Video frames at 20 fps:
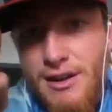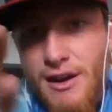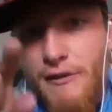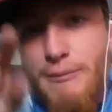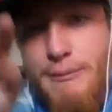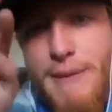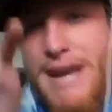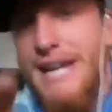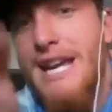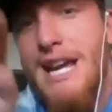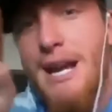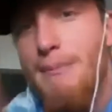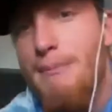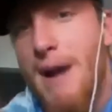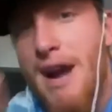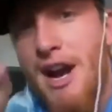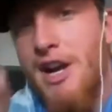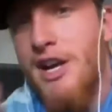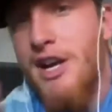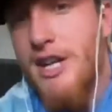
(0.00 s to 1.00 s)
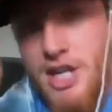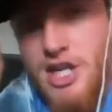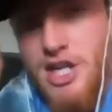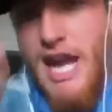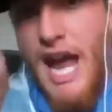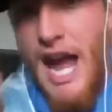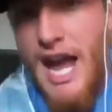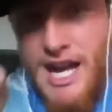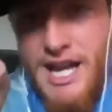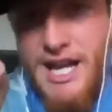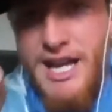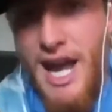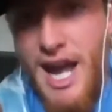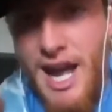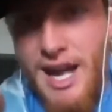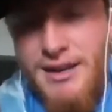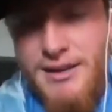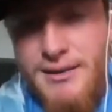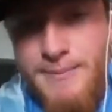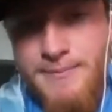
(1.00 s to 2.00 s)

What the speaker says: of making America gay again.